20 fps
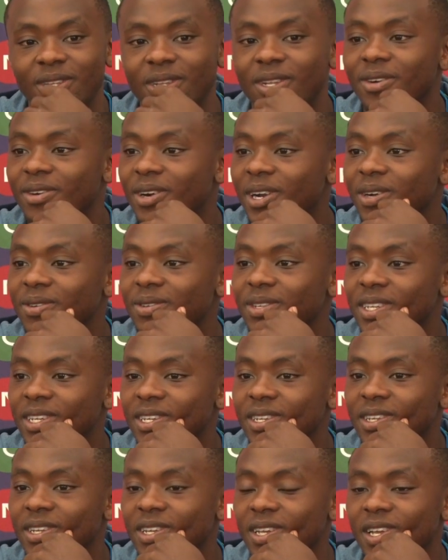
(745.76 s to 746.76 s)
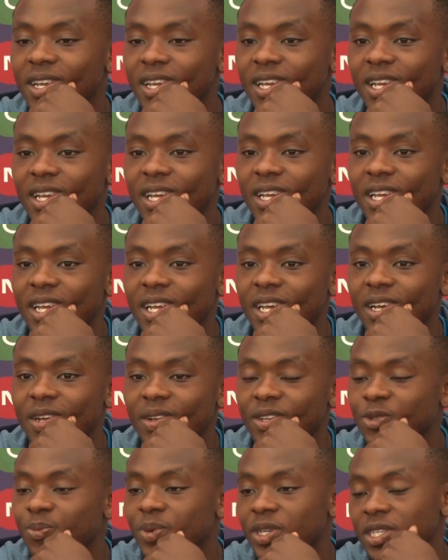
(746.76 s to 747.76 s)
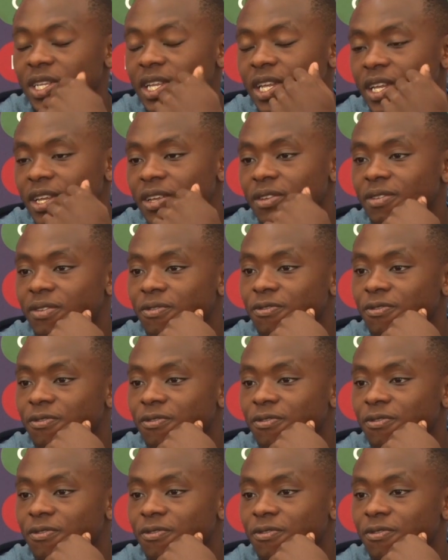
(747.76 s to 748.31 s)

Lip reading: around, and especially